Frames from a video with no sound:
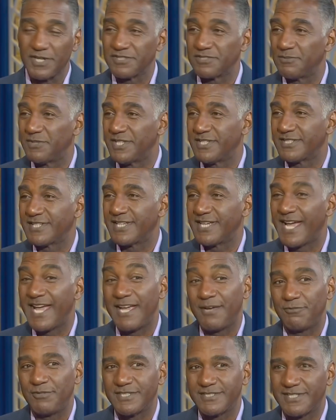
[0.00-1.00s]
them in and say, hey,
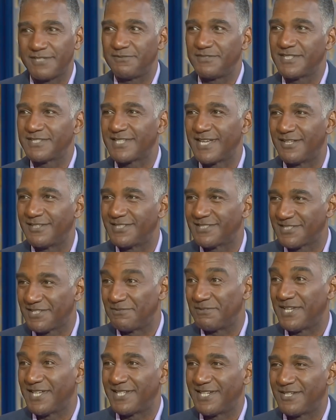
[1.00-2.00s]
let's give this out. Let's give
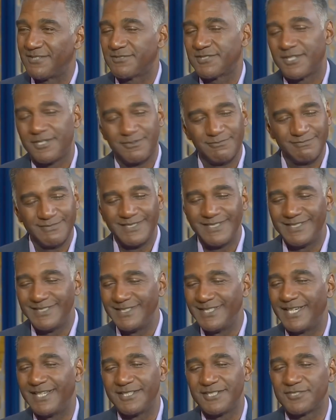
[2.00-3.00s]
that out. So.
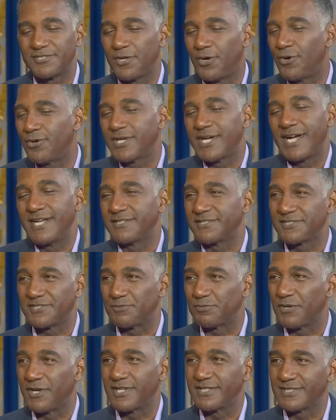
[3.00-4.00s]
Yeah, there's all kinds of
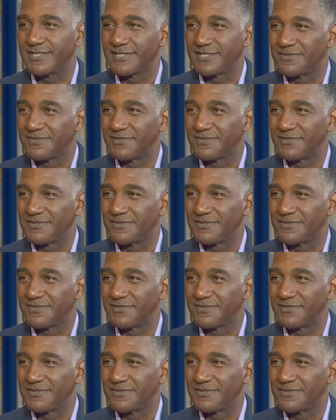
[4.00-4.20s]
surprises.